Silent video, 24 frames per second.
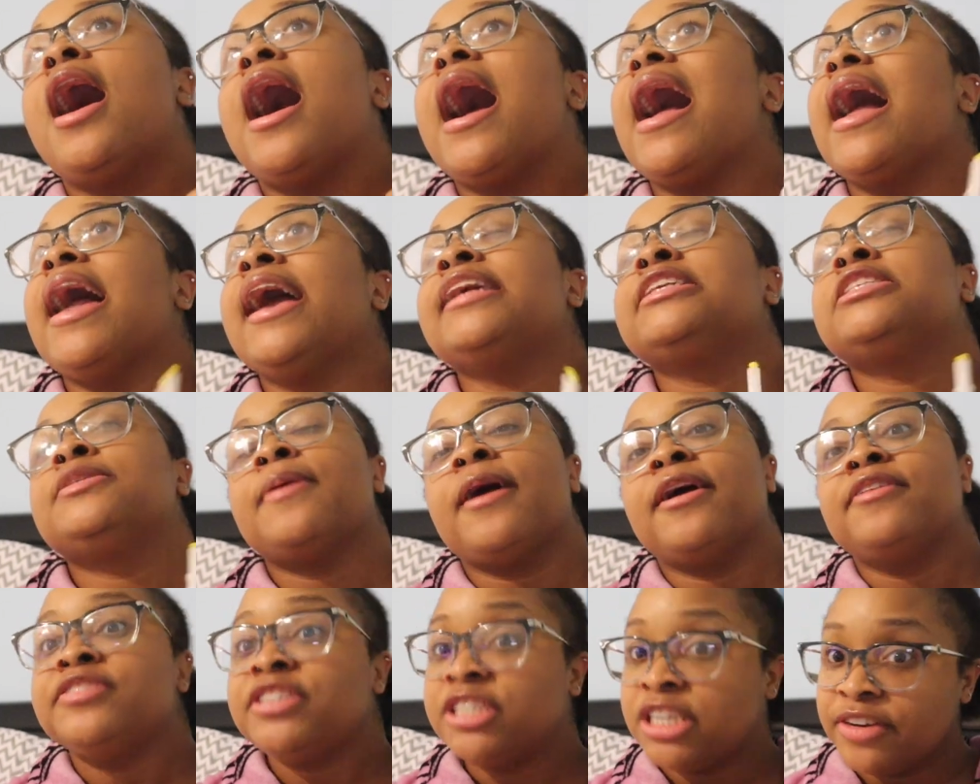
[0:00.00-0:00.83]
I had to
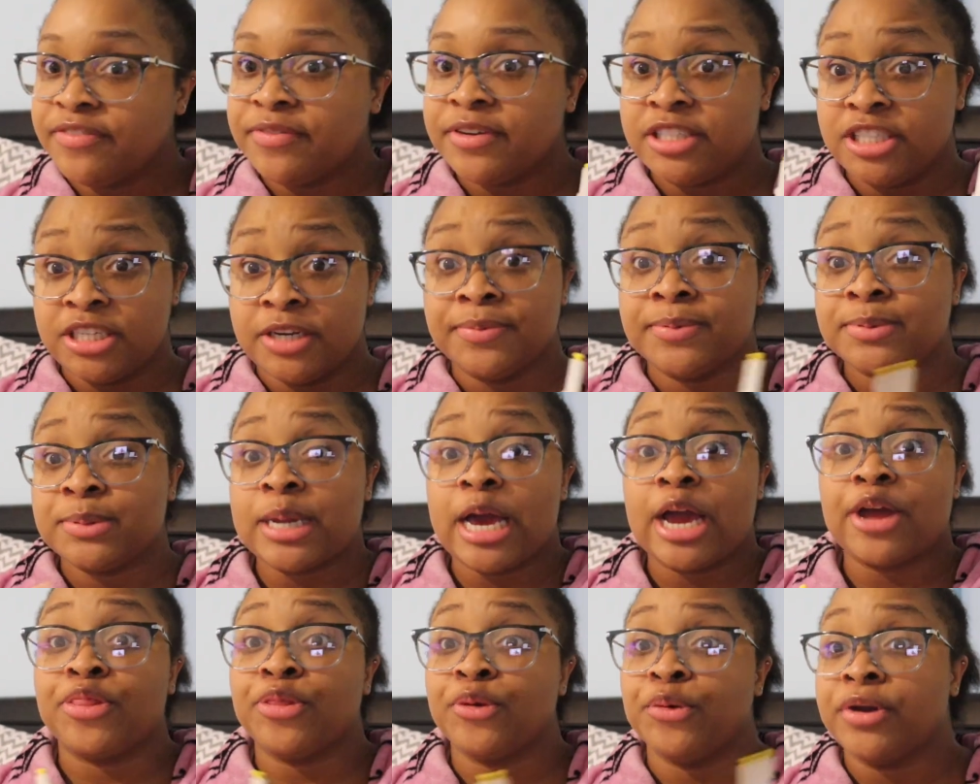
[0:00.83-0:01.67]
pay for shipping. Shipping was
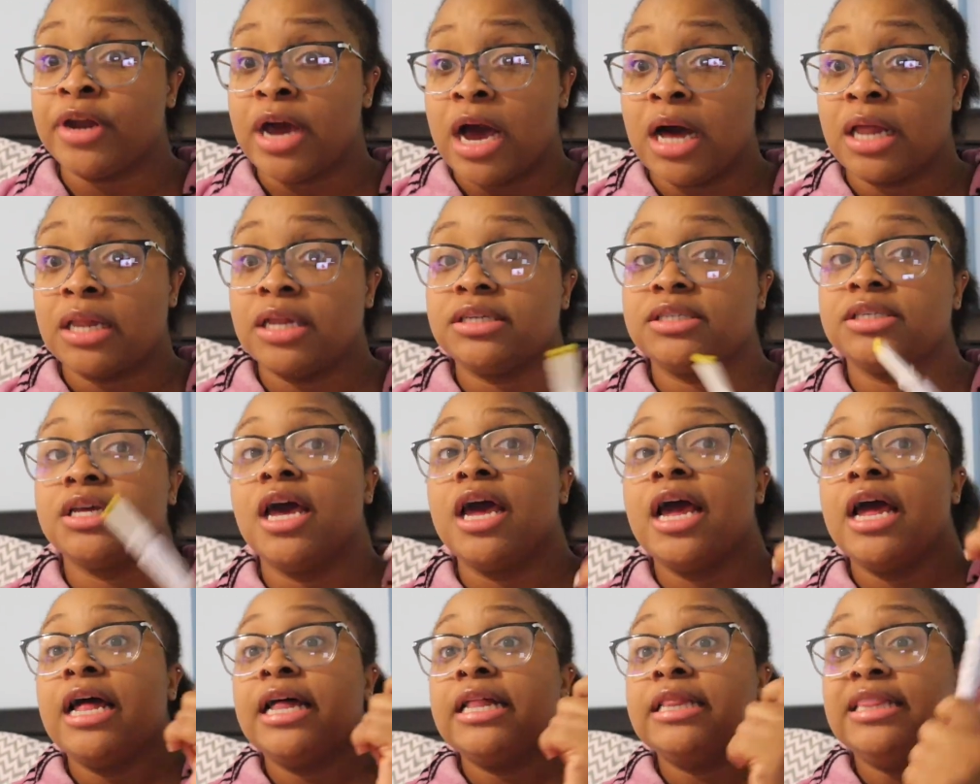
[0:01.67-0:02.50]
like $3.
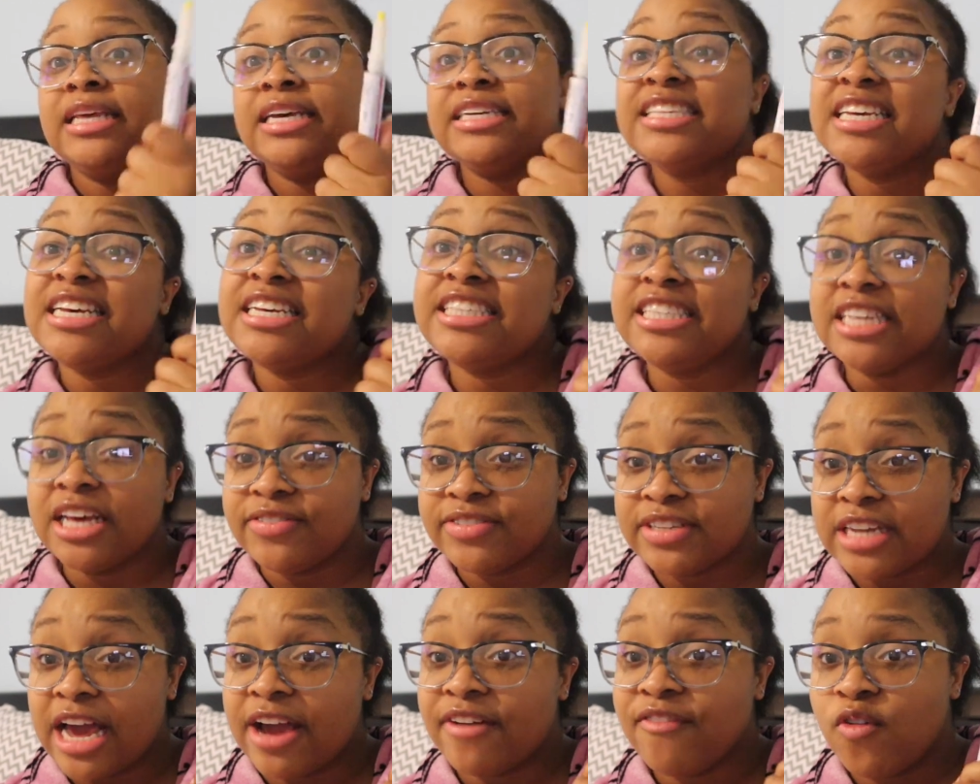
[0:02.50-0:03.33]
This itself
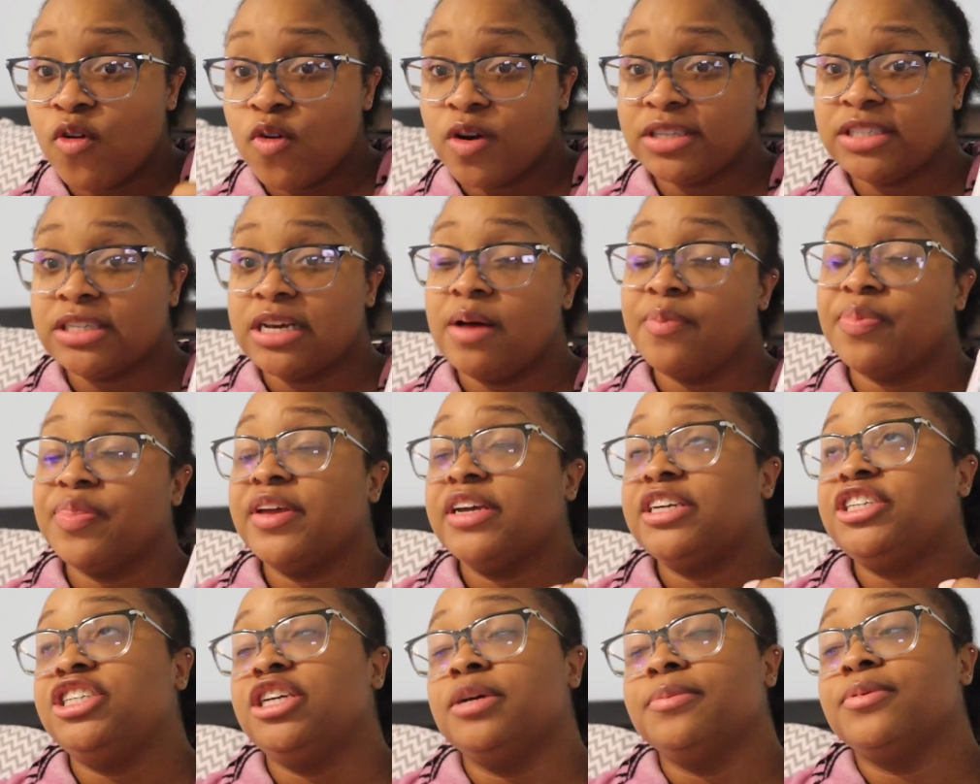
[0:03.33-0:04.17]
was like four
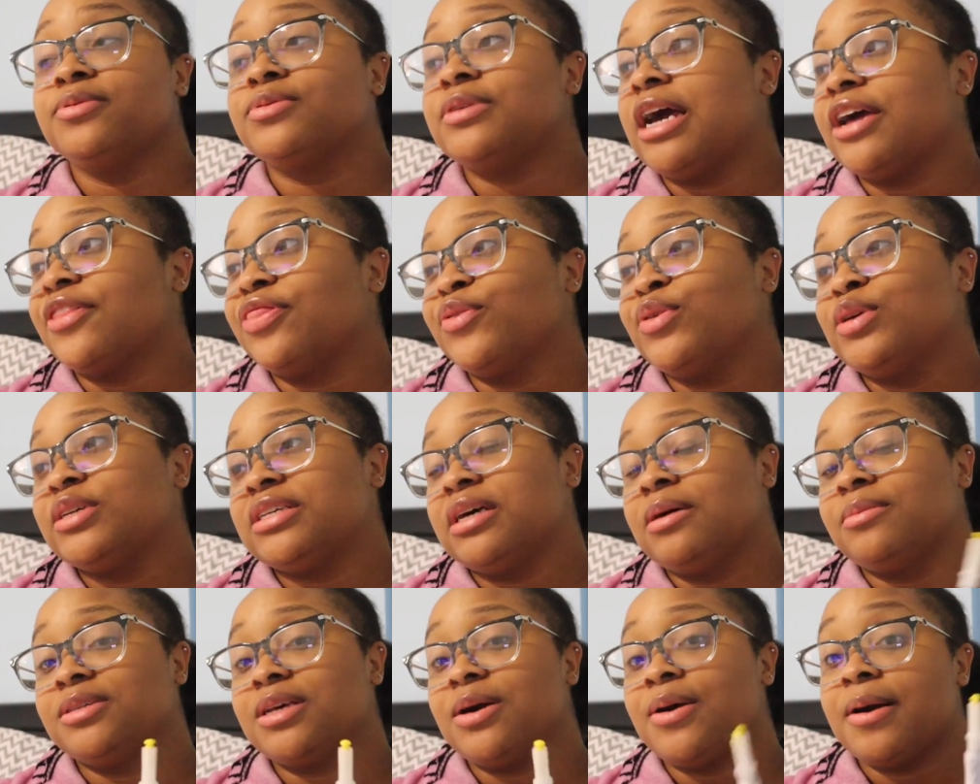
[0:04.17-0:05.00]
something. Shipping was like three
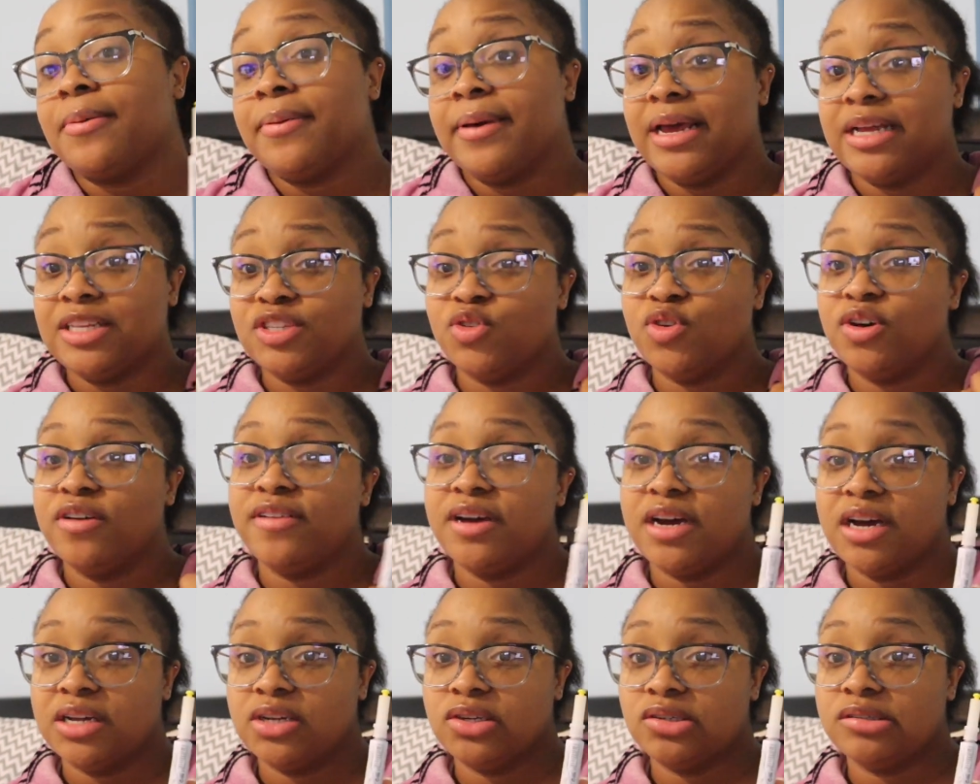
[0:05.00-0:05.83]
something. So I paid
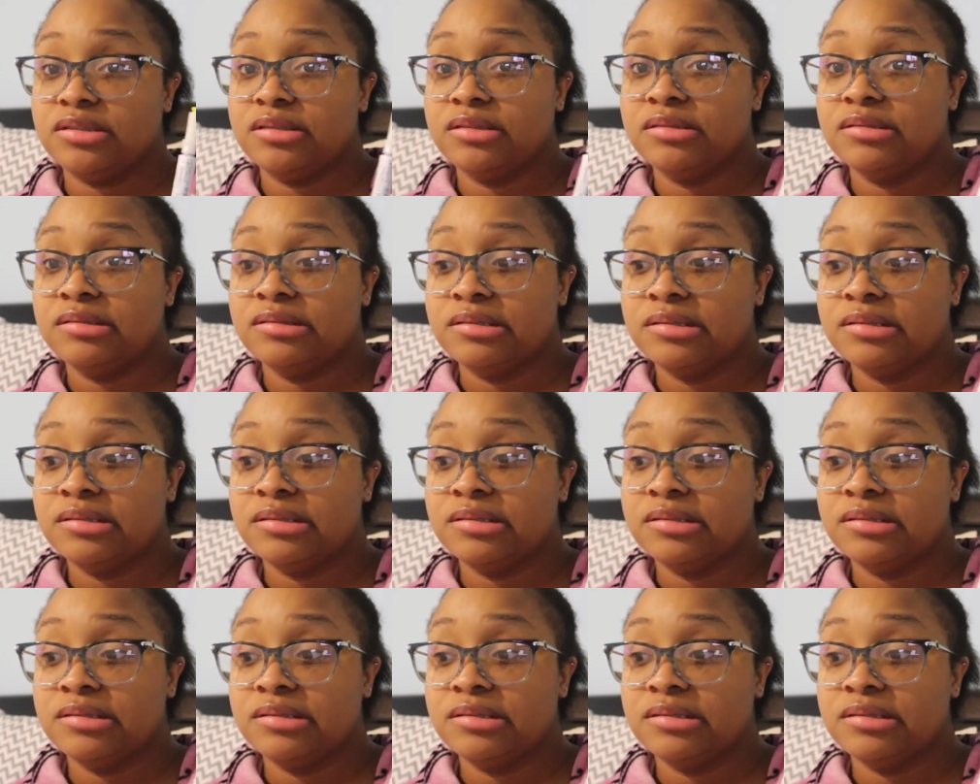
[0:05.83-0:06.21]
$12.